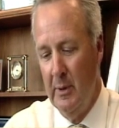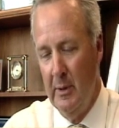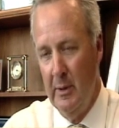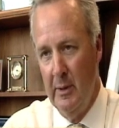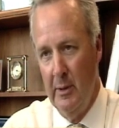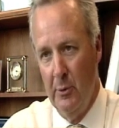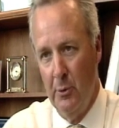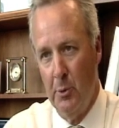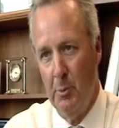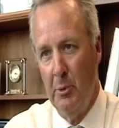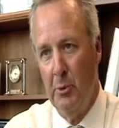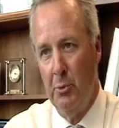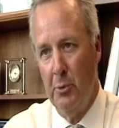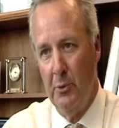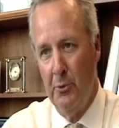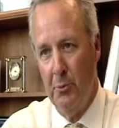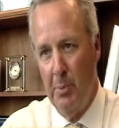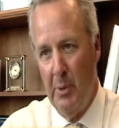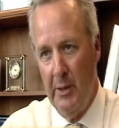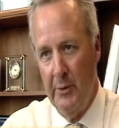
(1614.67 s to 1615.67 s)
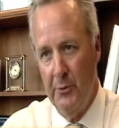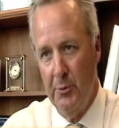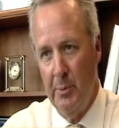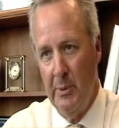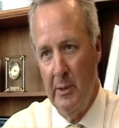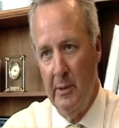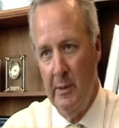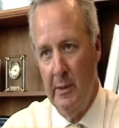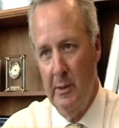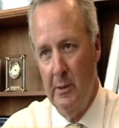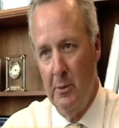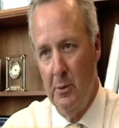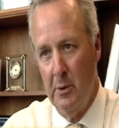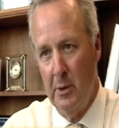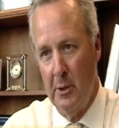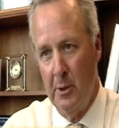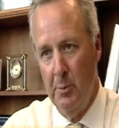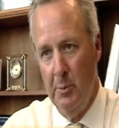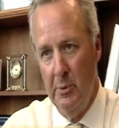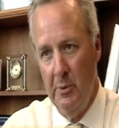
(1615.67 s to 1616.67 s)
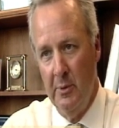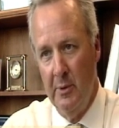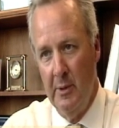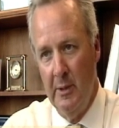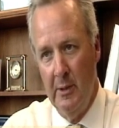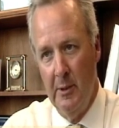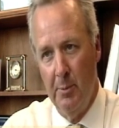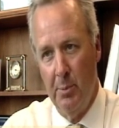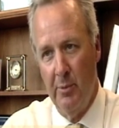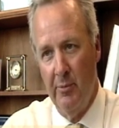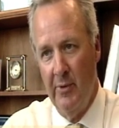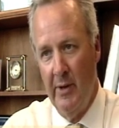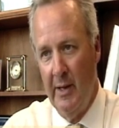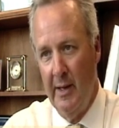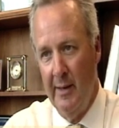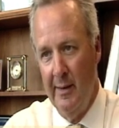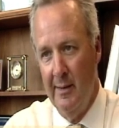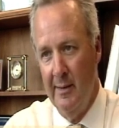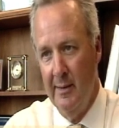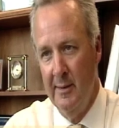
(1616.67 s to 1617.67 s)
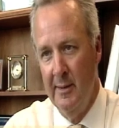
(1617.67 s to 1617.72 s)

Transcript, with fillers: enormous responsibility to our community to provide